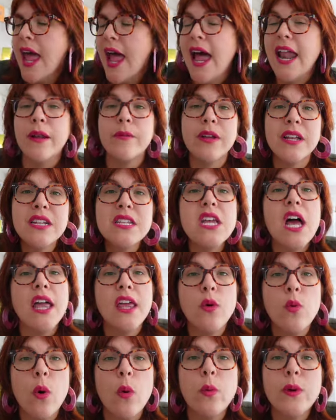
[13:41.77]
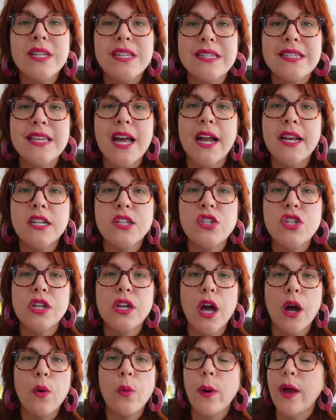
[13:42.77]
And I'm going to tell you what we decided to
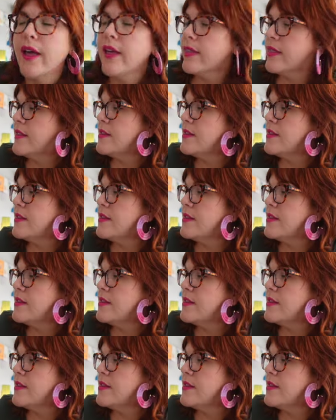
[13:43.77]
go with.